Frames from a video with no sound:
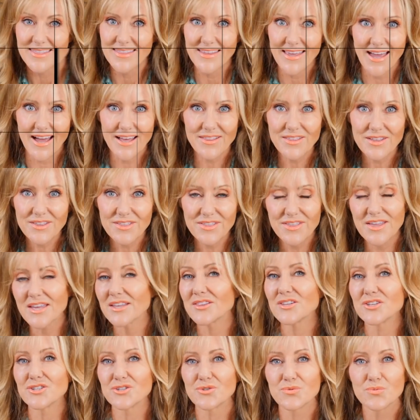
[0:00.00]
The other thing
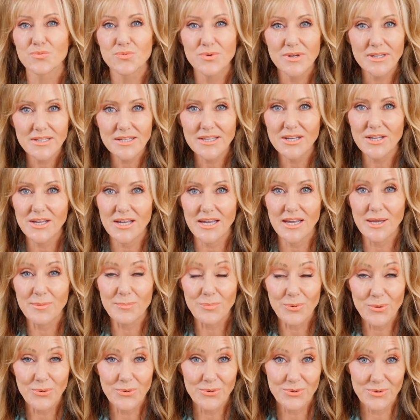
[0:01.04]
that's really
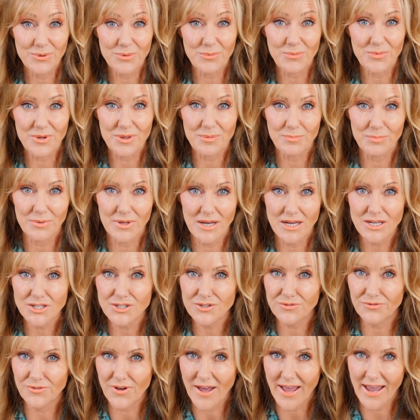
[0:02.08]
important with
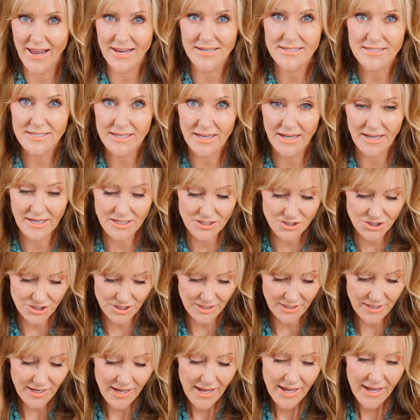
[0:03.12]
blush for
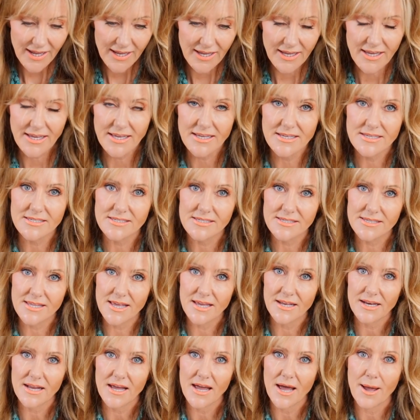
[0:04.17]
anti-aging is
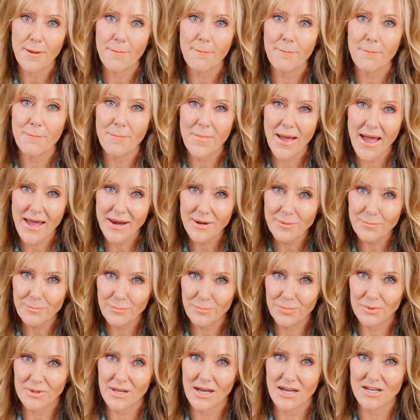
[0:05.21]
that a matte
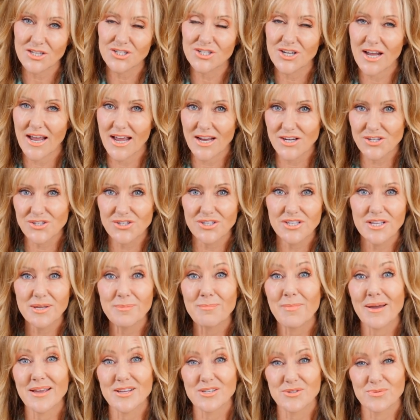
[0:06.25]
blush actually
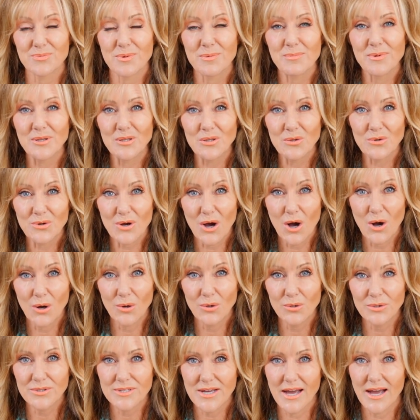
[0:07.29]
makes women look
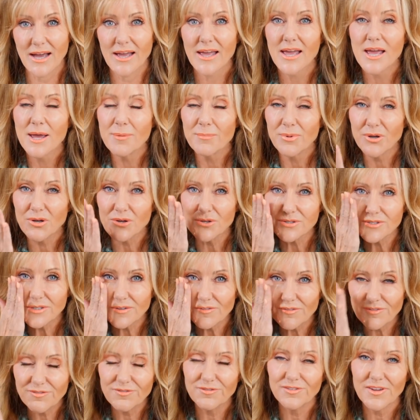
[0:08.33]
older because
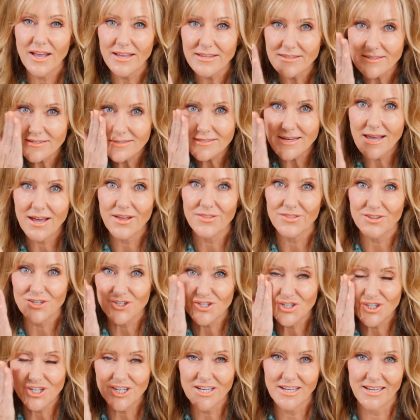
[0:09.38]
it flattens out the
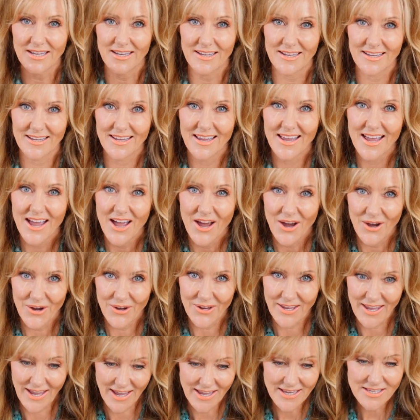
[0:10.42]
cheek.
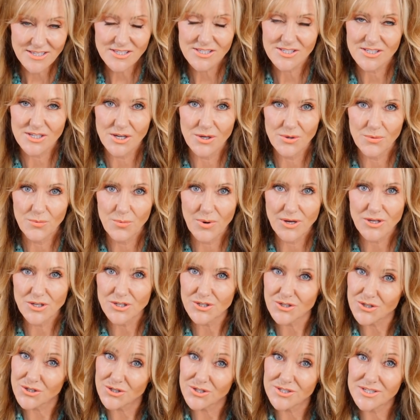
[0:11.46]
Okay, so when you're
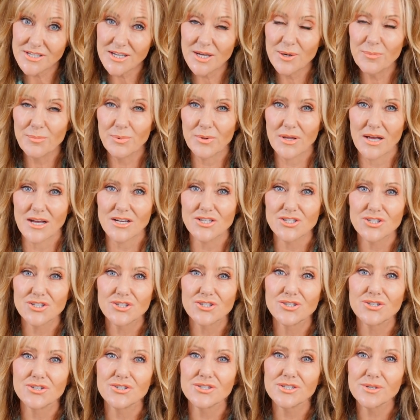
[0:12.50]
choosing a blush,
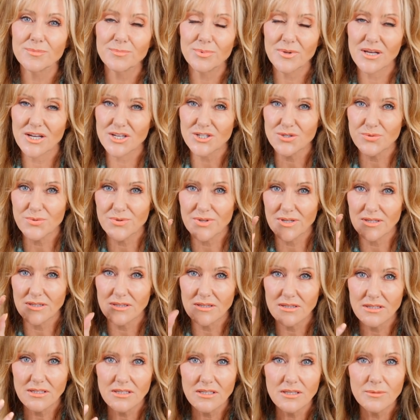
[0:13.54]
choose a blush with a
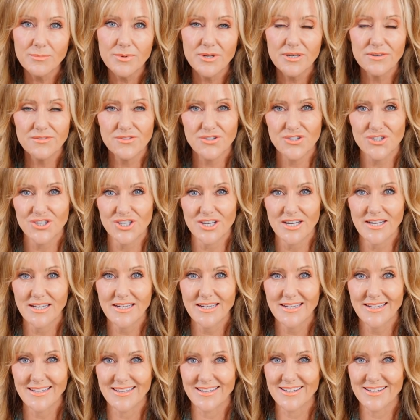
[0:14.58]
little bit of sheen in